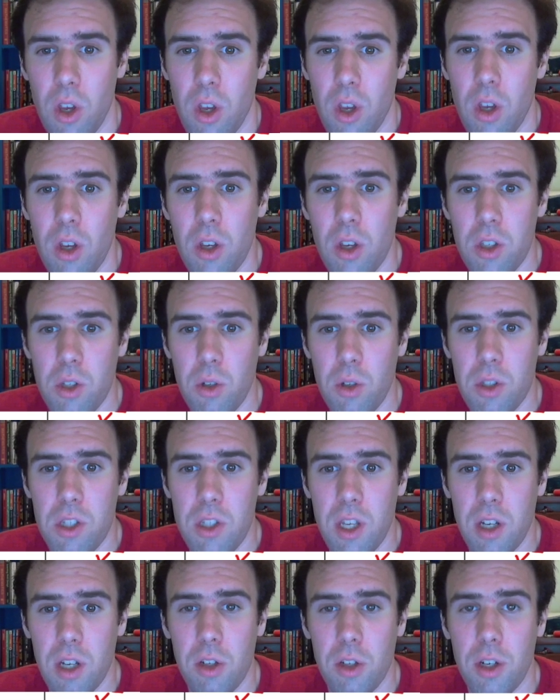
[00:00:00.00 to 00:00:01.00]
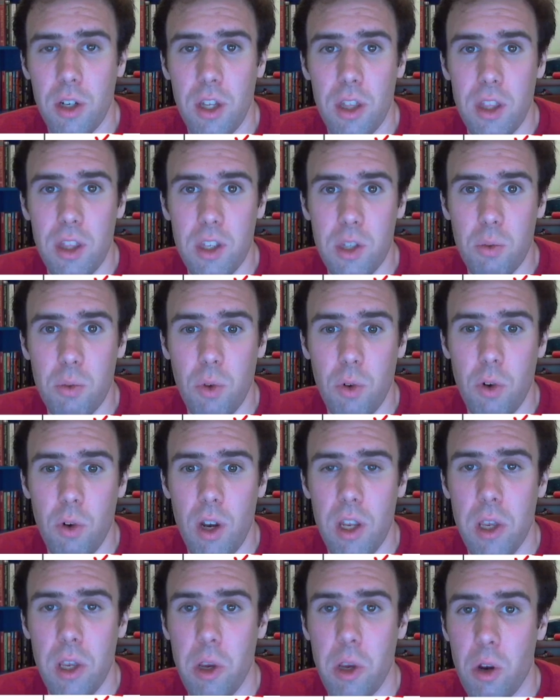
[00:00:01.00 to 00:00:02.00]
So let's take a look at this one
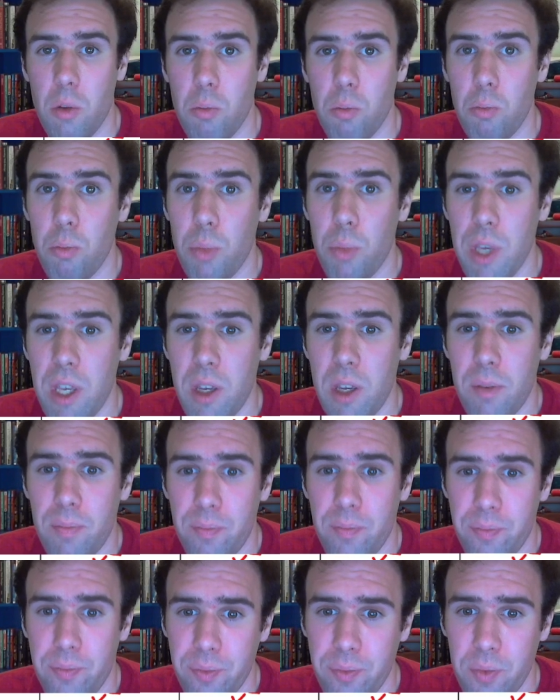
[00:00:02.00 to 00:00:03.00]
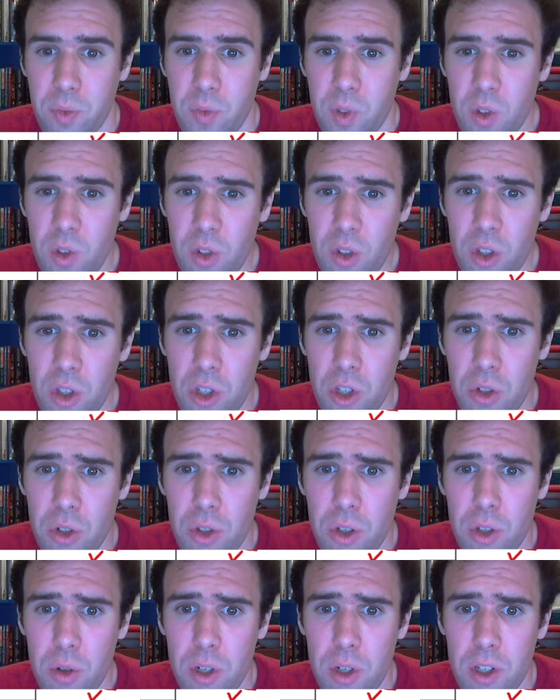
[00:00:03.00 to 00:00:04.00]
right here, b. You'll
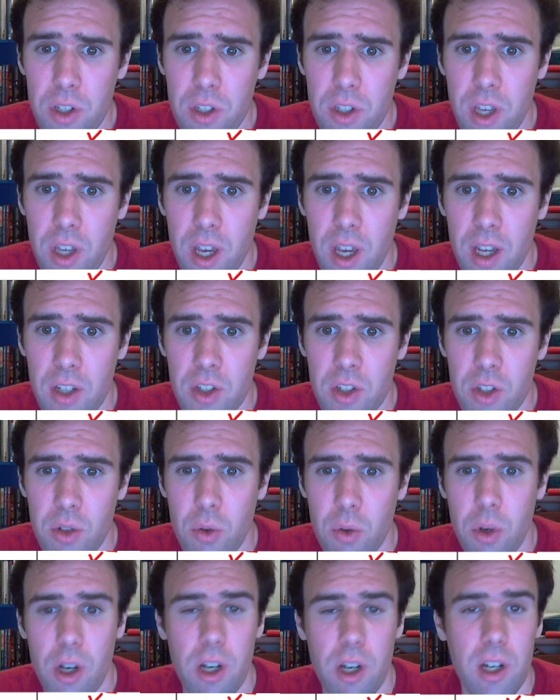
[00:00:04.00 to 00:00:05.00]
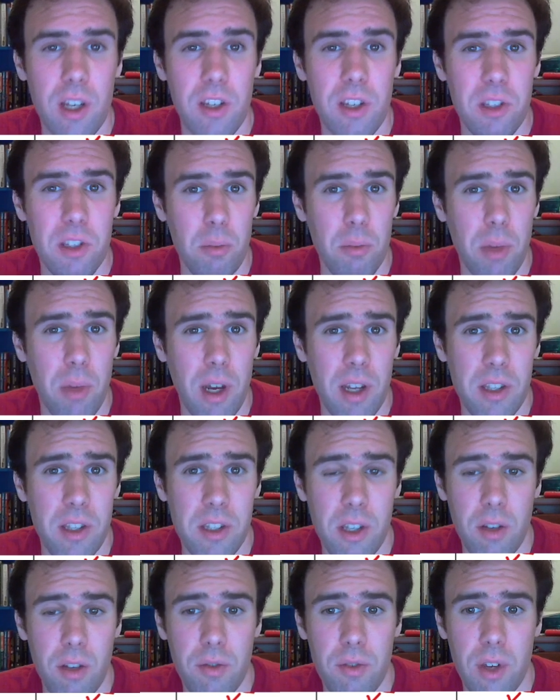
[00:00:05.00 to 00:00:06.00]
notice the x squared isn't by
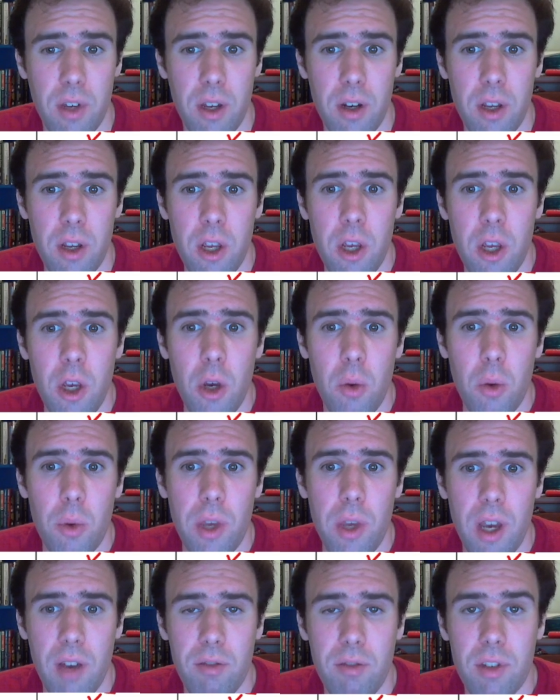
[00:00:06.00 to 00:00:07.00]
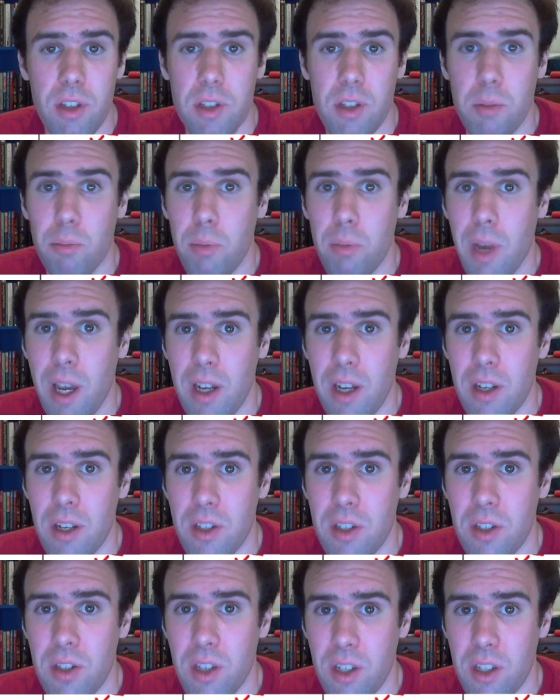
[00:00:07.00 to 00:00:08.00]
itself yet. We have this
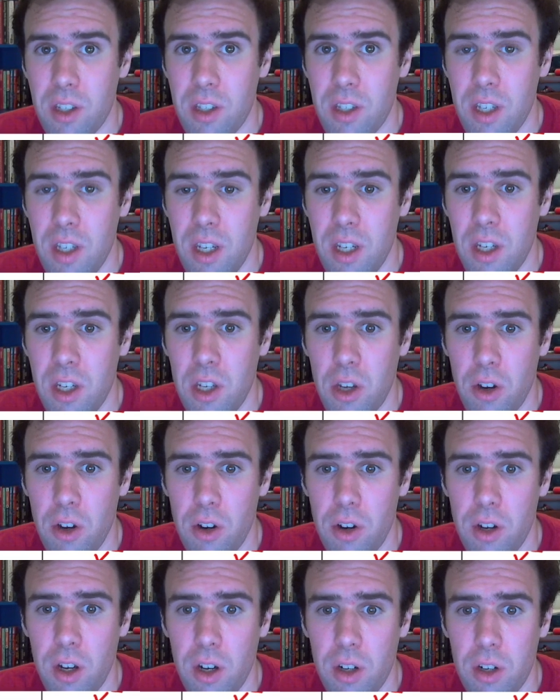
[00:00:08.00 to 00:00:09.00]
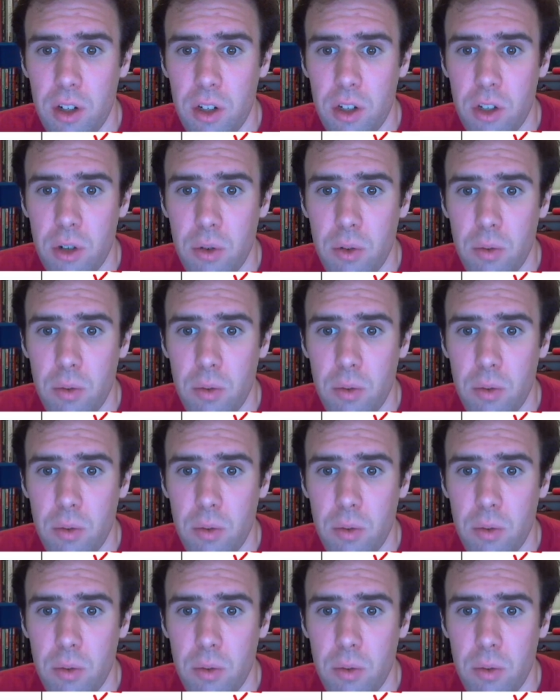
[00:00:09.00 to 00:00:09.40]
minus 16 here to undo.